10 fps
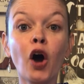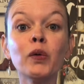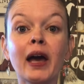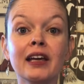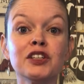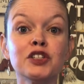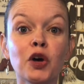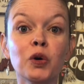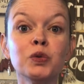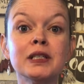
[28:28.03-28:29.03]
Okay,
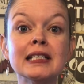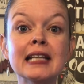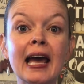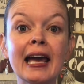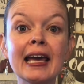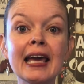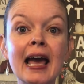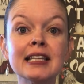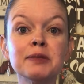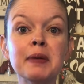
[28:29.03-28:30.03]
so today
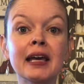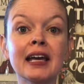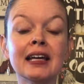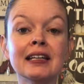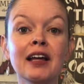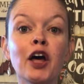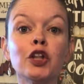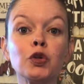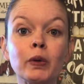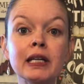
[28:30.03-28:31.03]
has been
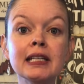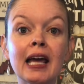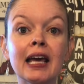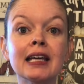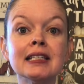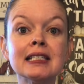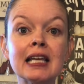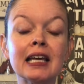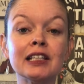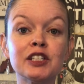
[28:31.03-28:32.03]
3 days
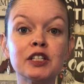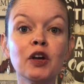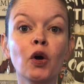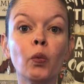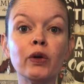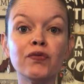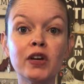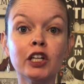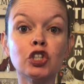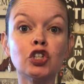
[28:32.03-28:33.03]
since we
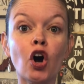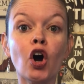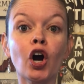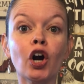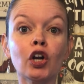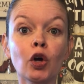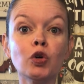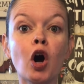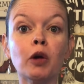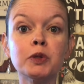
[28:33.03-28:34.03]
finished our
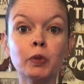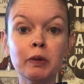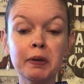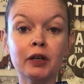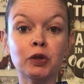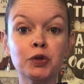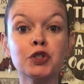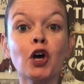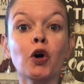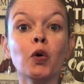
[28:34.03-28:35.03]
low-carb sweet pickles,
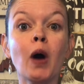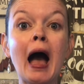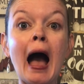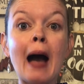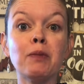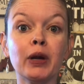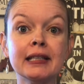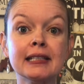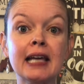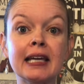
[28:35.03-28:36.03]
so I'm ready
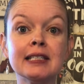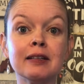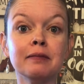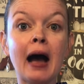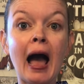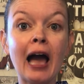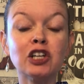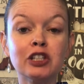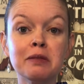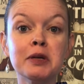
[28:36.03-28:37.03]
to taste them. I
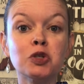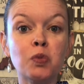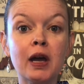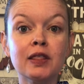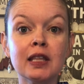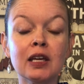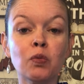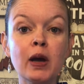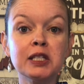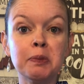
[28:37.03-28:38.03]
actually misread the
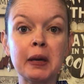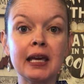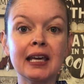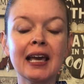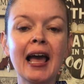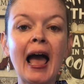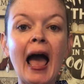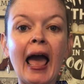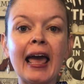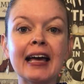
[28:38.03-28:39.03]
recipe,
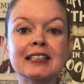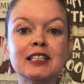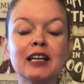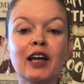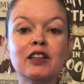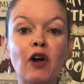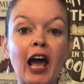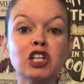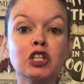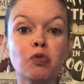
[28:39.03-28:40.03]
and they're
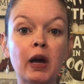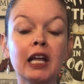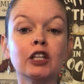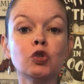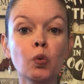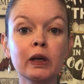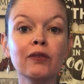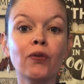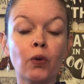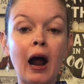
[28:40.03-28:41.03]
actually ready in
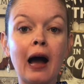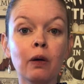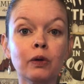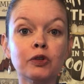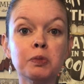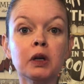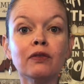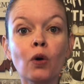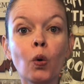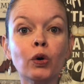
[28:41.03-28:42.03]
24 hours, but
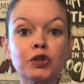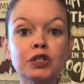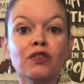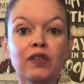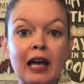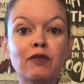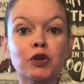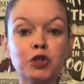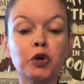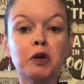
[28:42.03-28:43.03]
of course the flavor
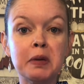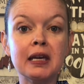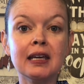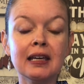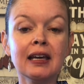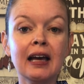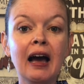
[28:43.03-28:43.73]
is going to be